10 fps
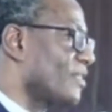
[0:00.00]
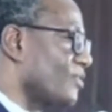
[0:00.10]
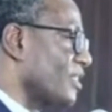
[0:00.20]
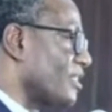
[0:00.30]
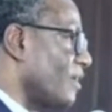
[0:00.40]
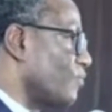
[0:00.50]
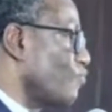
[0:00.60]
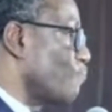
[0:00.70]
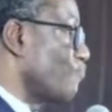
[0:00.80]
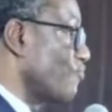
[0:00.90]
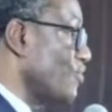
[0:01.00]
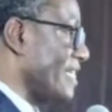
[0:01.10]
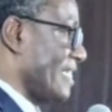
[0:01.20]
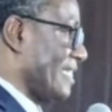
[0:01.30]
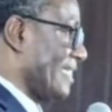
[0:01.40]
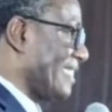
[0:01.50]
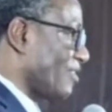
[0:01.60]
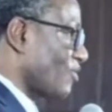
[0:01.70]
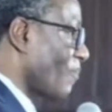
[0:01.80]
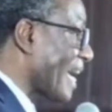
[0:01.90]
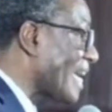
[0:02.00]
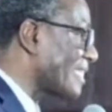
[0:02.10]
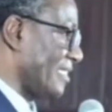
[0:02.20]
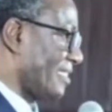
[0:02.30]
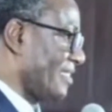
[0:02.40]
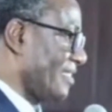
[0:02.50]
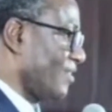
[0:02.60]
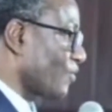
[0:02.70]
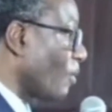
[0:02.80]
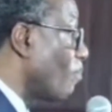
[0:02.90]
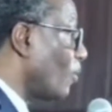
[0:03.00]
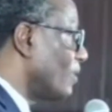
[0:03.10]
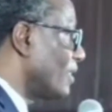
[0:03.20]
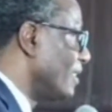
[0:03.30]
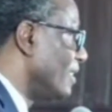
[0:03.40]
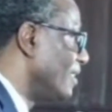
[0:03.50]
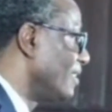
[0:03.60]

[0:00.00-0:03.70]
yourself to pruning, some cuttings, some molding.